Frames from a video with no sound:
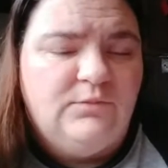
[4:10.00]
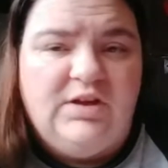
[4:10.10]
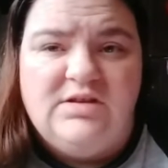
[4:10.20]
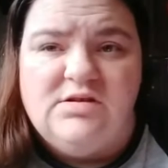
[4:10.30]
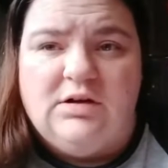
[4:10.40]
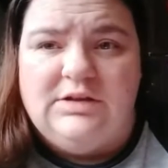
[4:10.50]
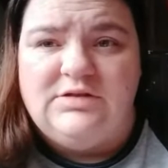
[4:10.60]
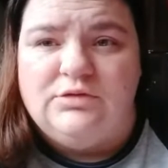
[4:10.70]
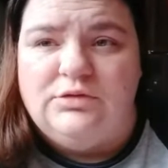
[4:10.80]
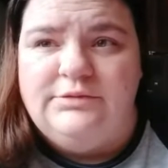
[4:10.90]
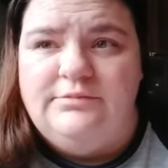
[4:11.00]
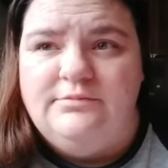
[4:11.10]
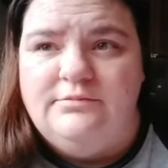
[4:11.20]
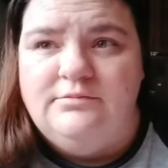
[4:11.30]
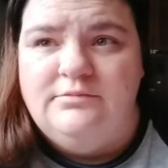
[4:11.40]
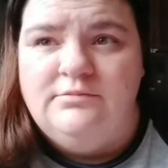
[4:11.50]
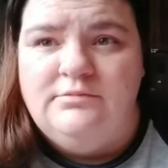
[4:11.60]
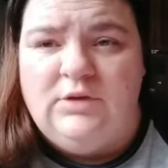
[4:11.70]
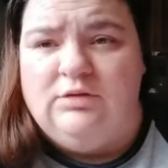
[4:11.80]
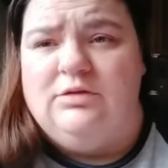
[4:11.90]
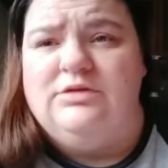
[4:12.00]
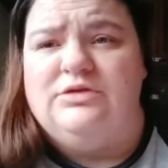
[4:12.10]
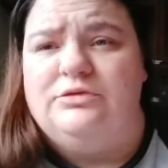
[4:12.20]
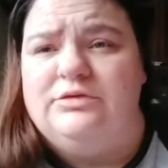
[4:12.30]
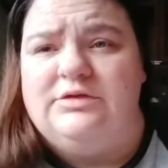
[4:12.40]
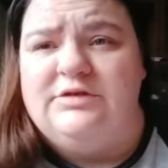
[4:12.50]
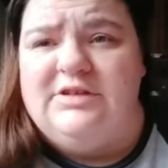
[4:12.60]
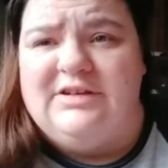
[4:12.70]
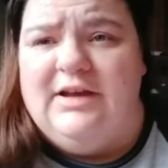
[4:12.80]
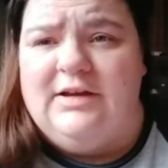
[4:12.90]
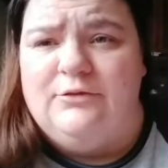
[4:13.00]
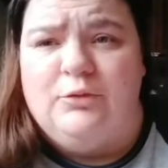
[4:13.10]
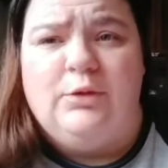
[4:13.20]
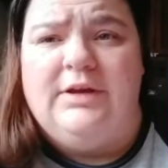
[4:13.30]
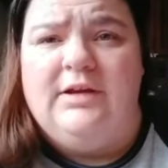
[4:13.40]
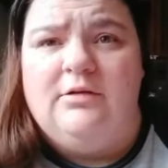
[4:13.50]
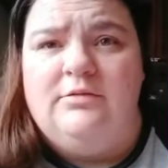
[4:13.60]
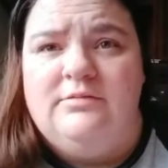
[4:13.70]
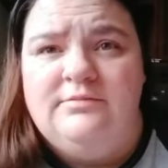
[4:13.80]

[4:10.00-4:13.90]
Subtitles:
Kids are all at school. Not close to school until it's like -20 out.